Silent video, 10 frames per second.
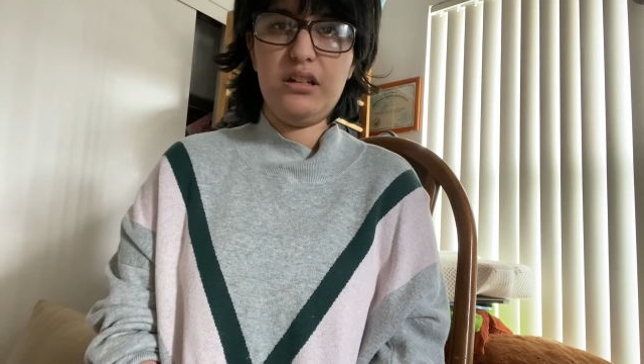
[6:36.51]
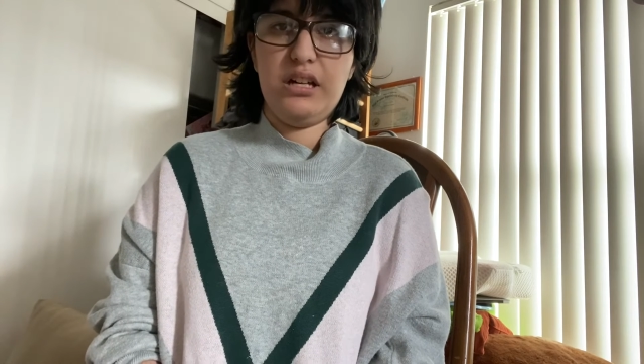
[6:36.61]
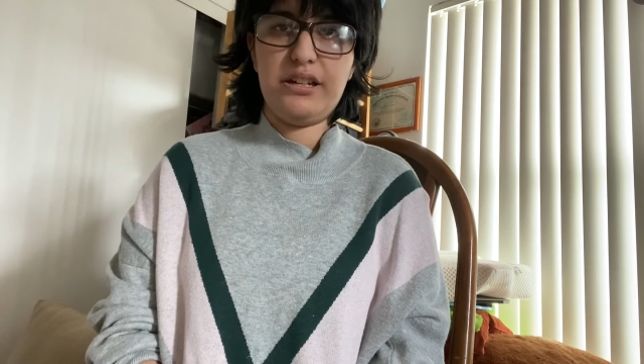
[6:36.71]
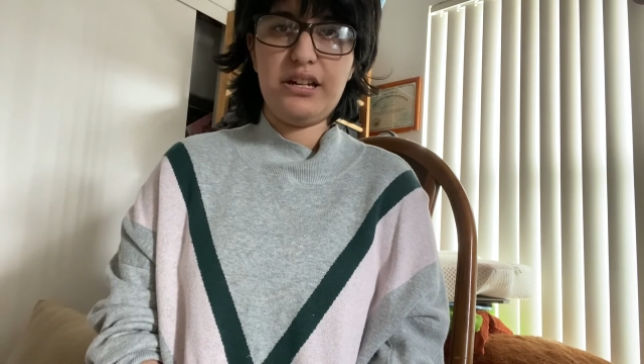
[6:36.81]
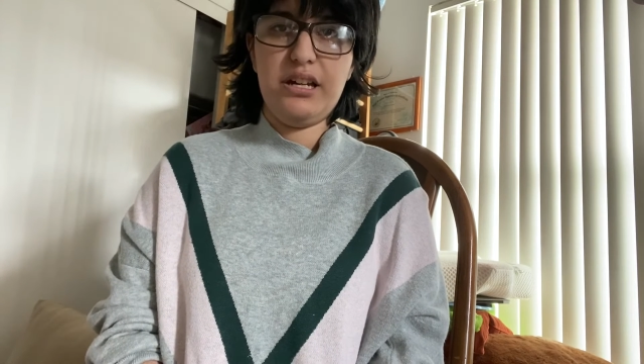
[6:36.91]

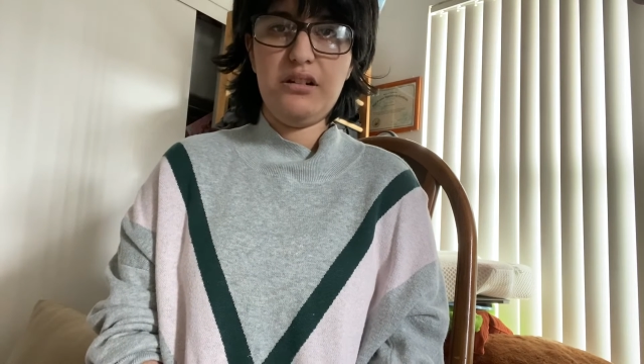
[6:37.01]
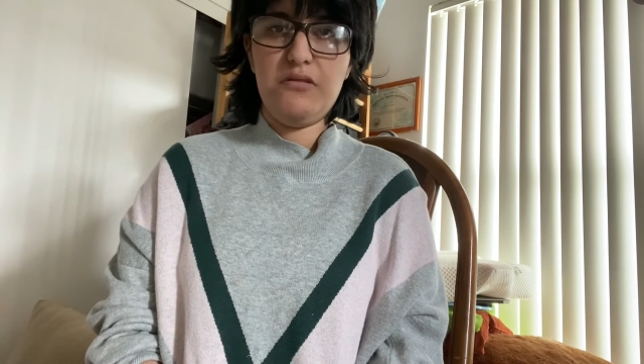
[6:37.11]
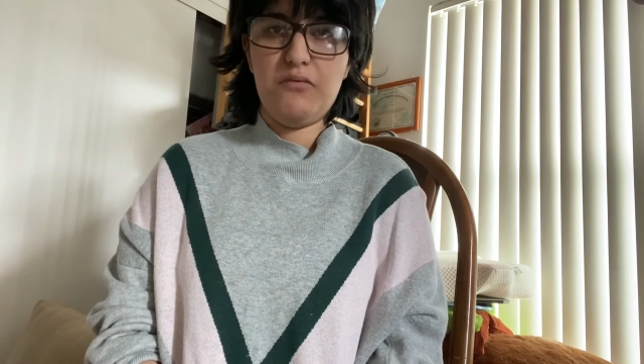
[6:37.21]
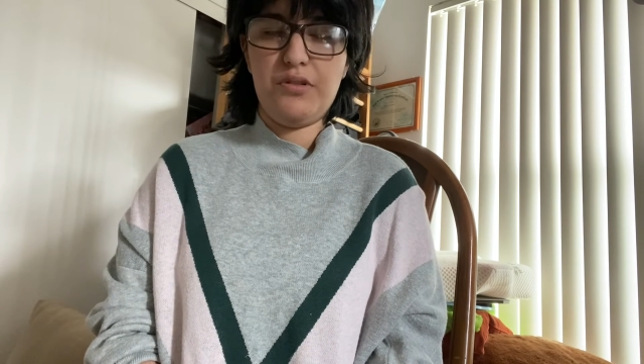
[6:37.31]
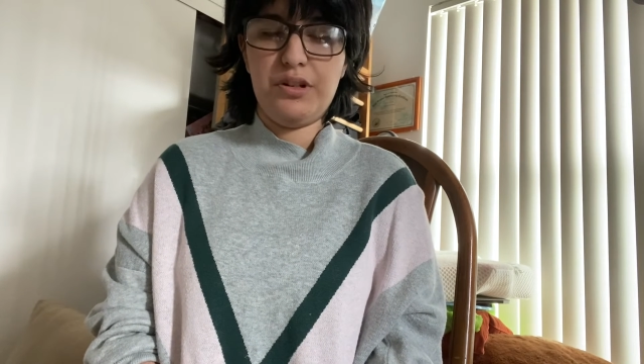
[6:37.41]
I kind
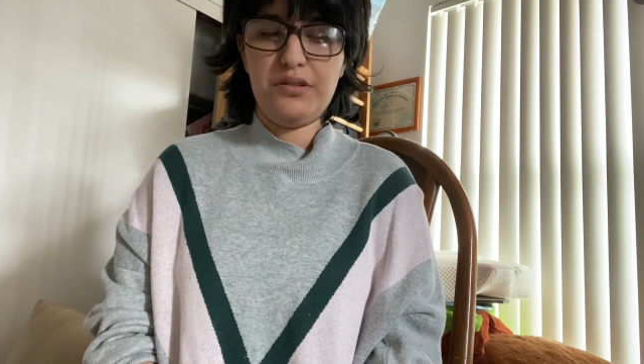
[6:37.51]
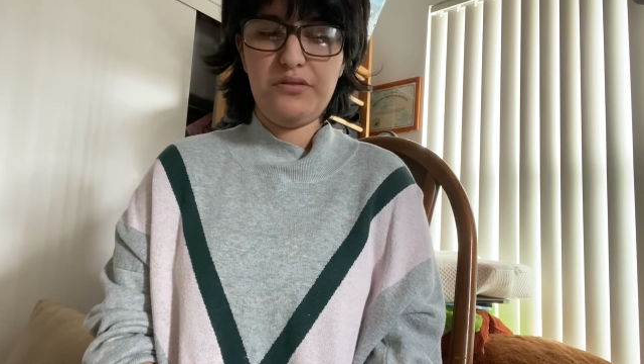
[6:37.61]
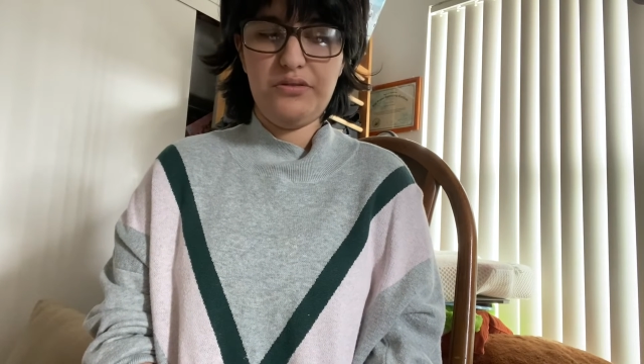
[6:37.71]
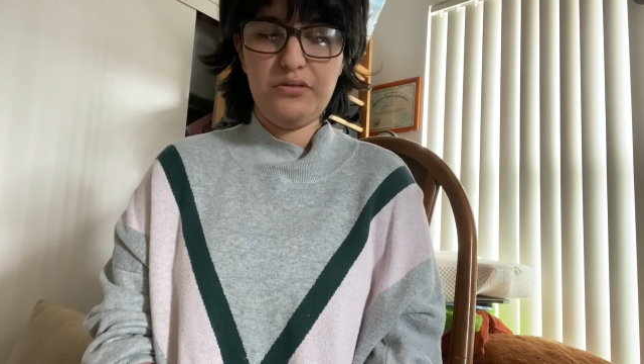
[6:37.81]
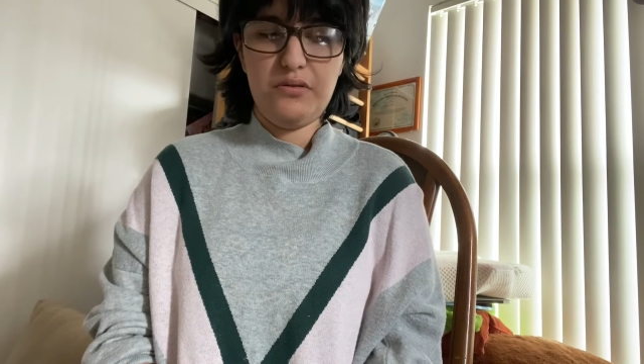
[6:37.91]
of
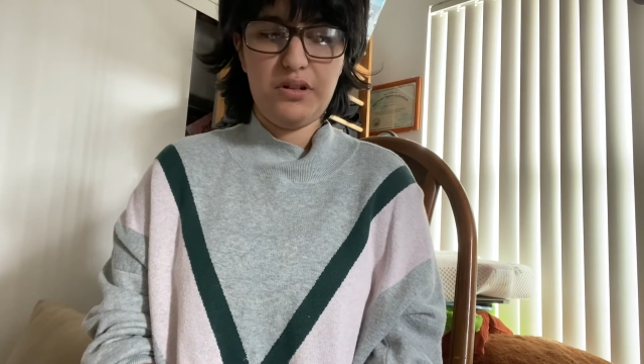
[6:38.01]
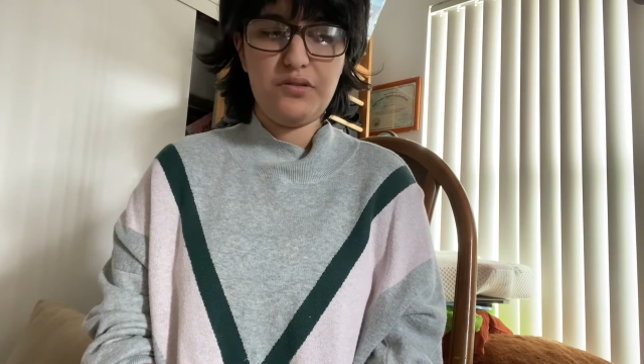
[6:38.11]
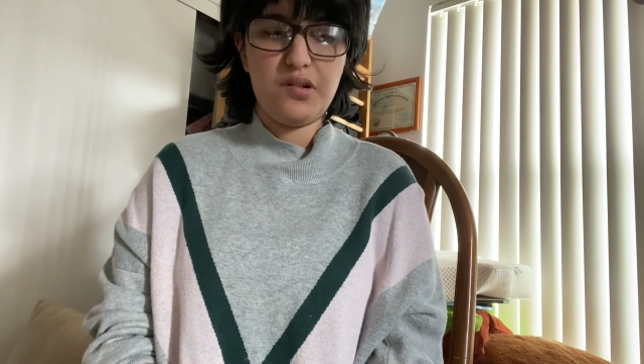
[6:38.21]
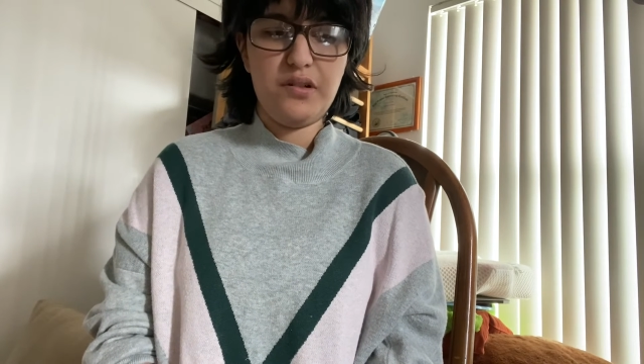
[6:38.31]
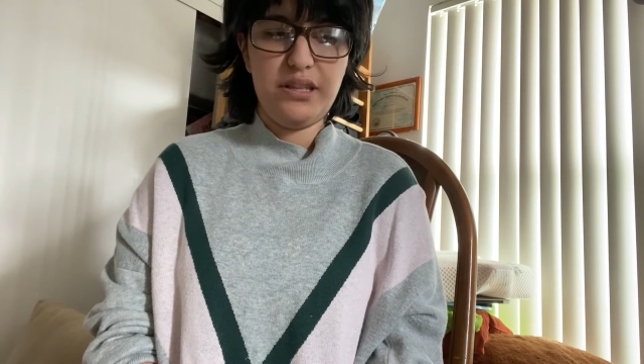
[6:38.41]
want to
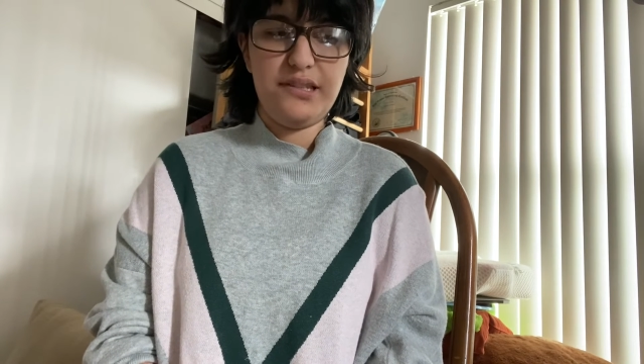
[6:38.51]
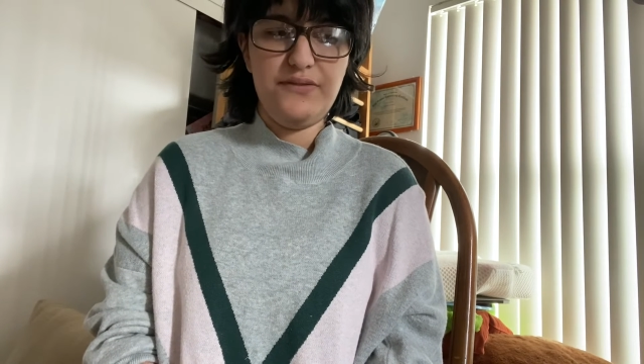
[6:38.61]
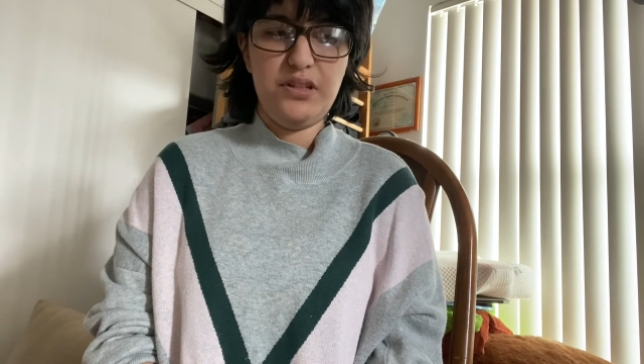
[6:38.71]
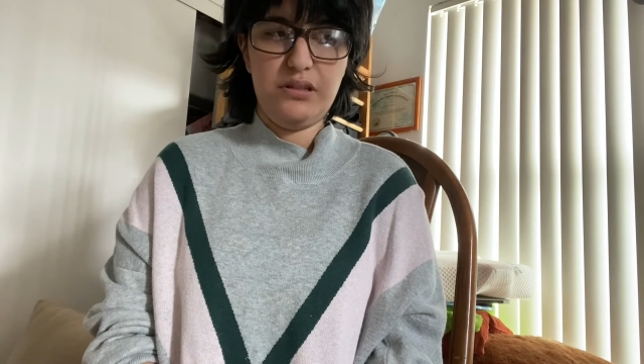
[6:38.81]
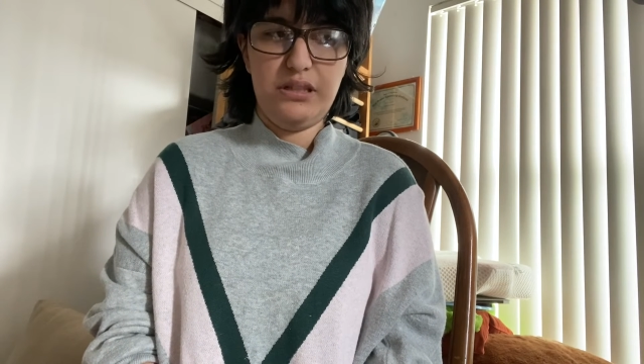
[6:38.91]
control these
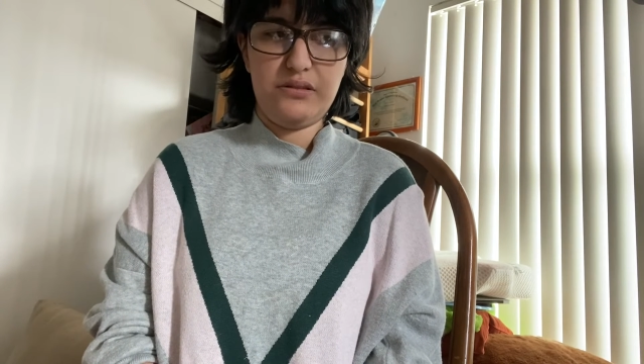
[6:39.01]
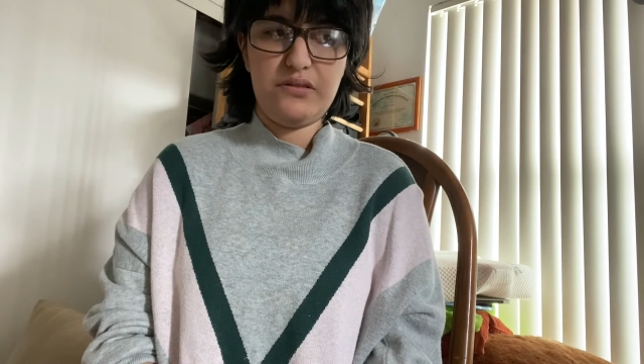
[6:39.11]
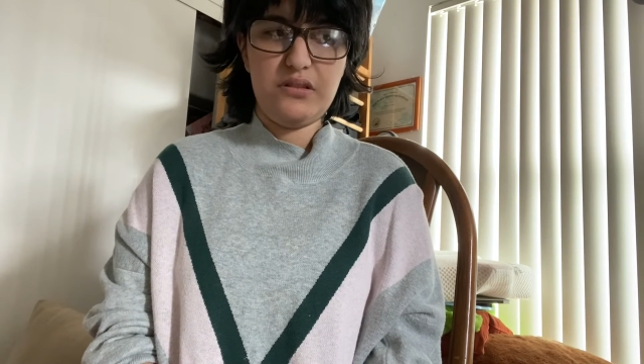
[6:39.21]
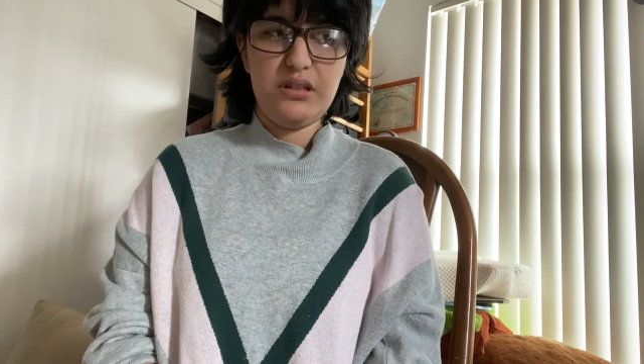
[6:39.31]
feelings.